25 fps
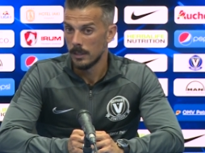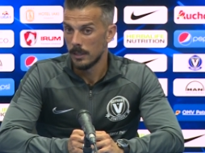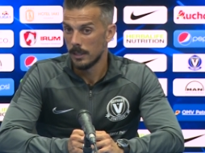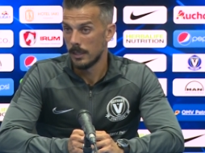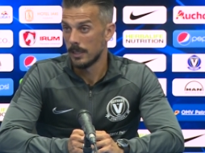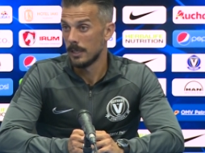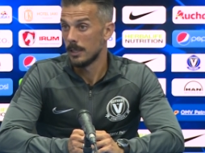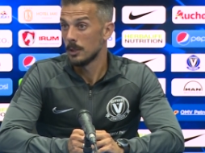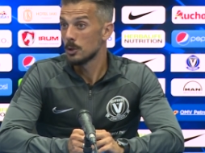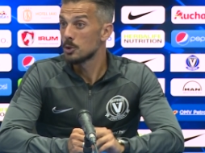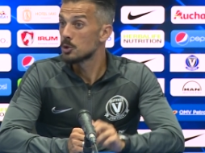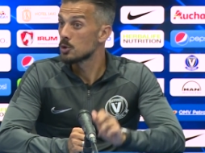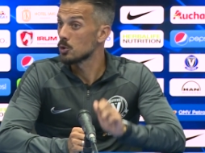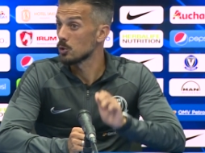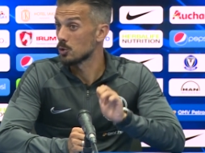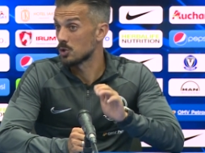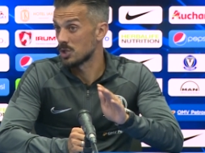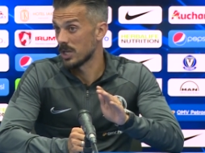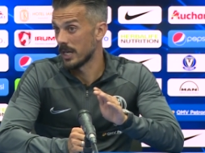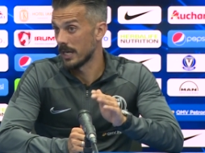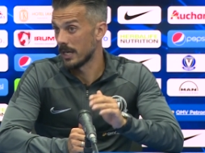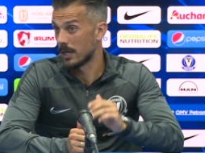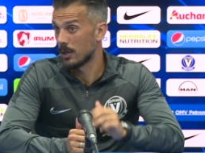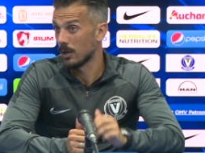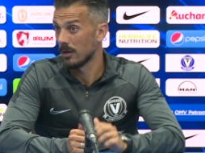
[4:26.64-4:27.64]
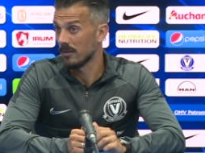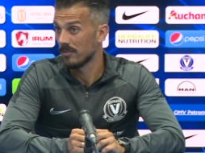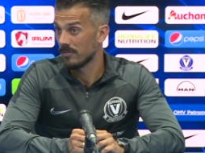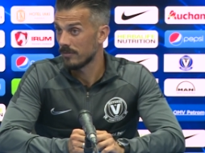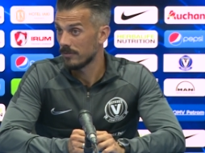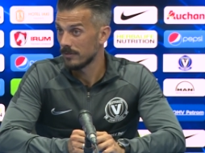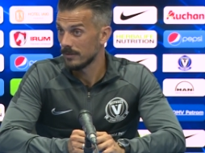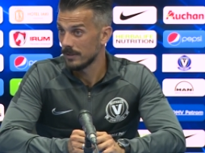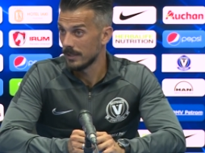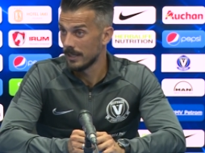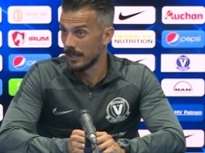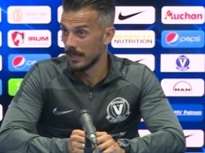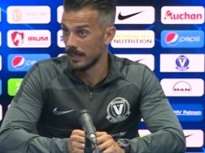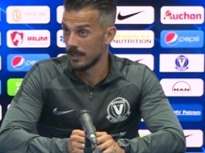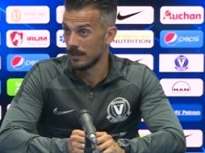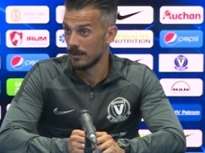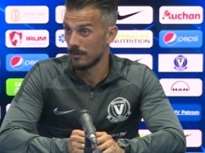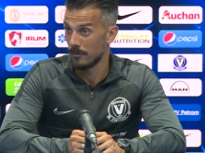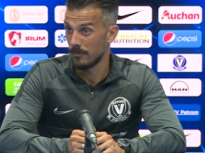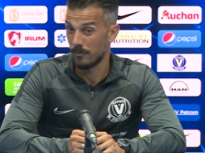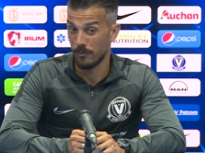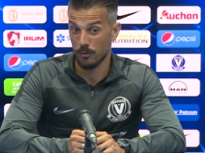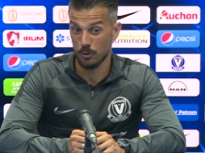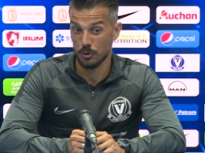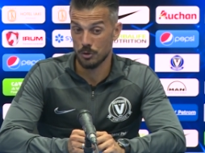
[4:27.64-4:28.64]
uh, to take off. And
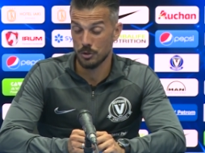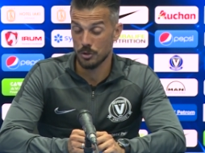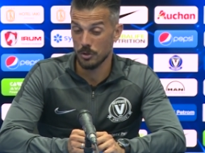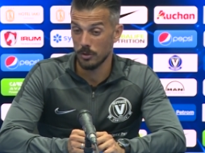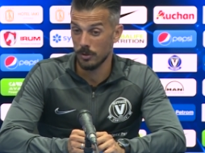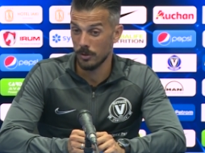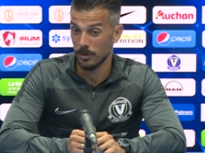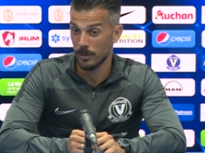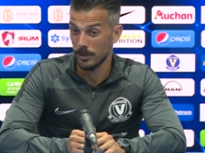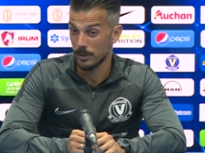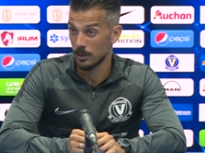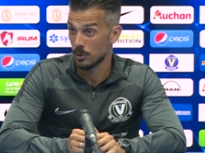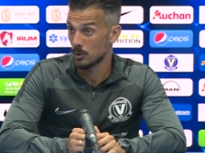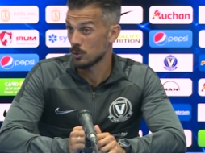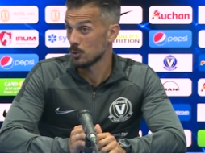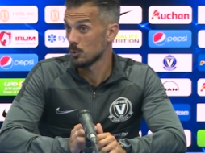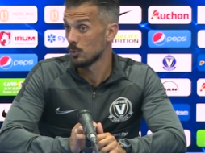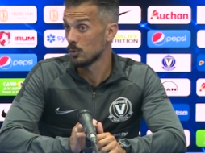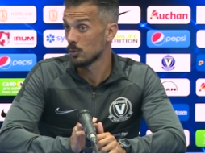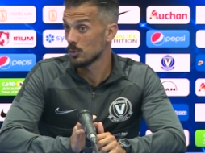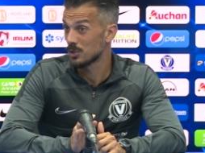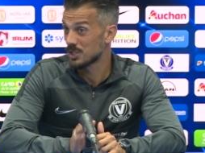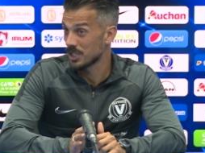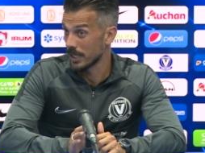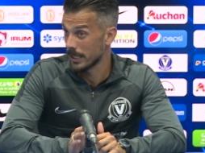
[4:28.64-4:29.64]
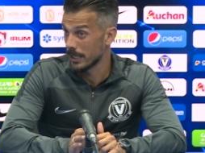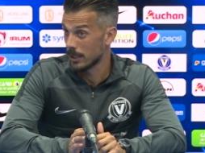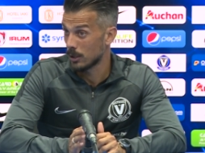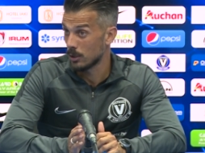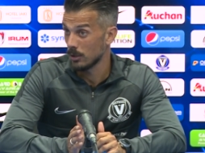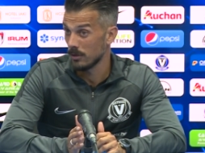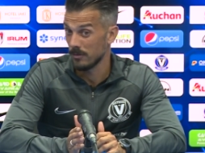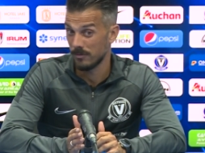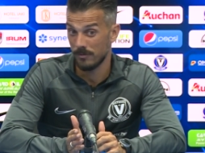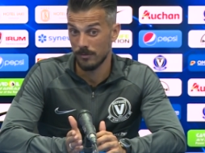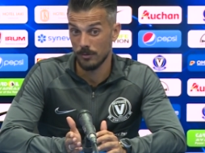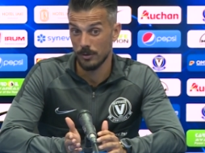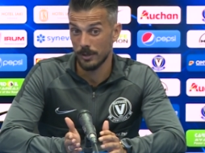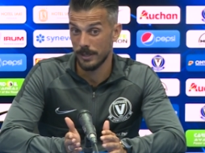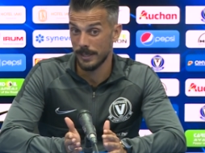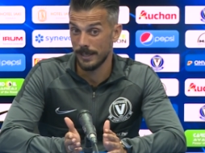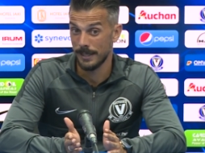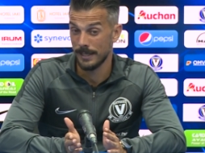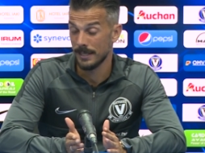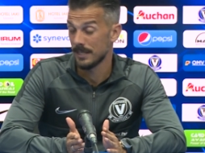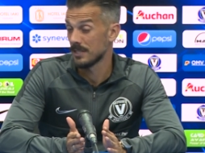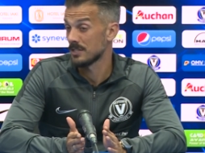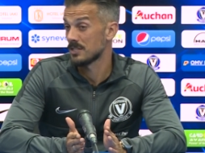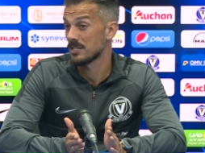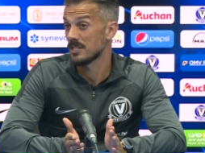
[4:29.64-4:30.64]
for sure, to take off, okay,
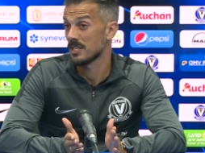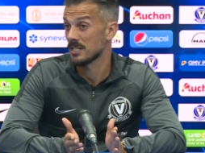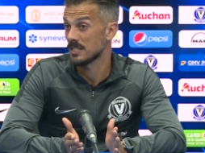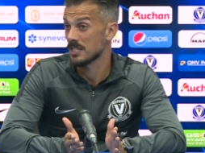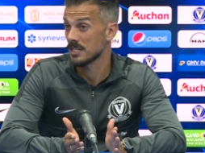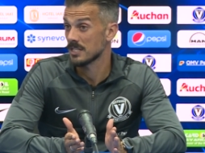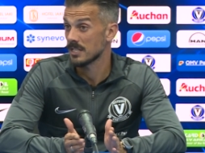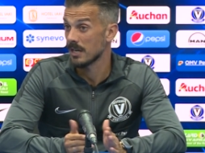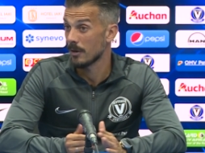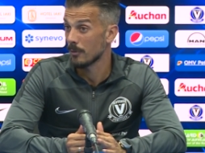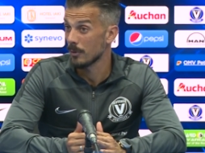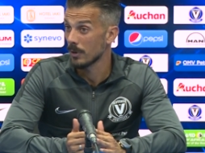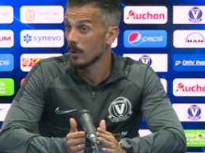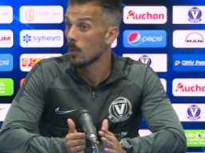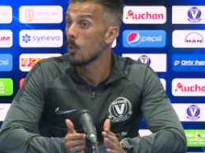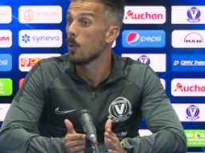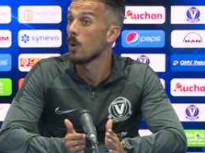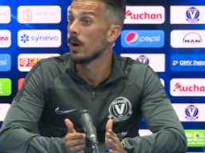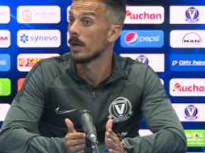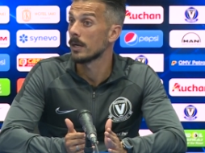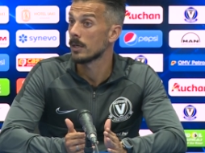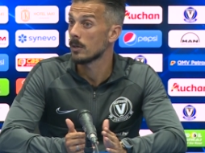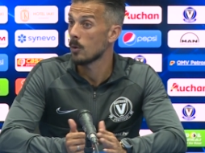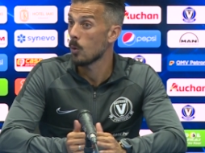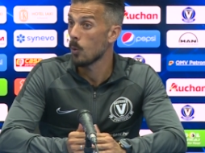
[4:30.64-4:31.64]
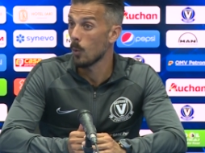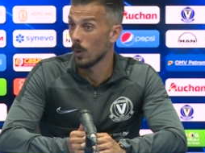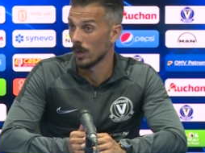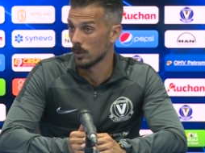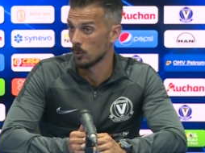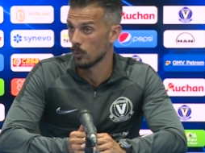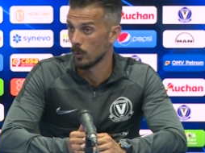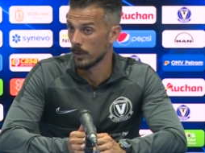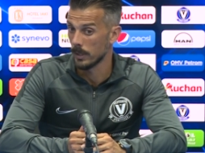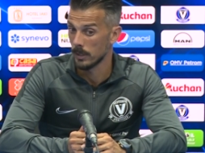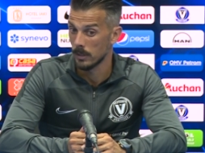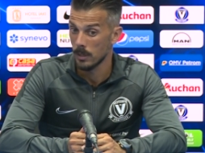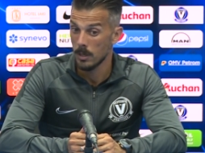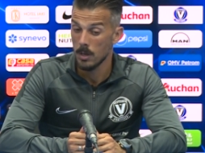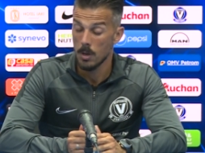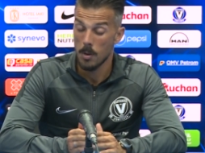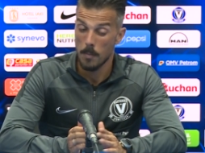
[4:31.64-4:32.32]
it's necessary one, one win.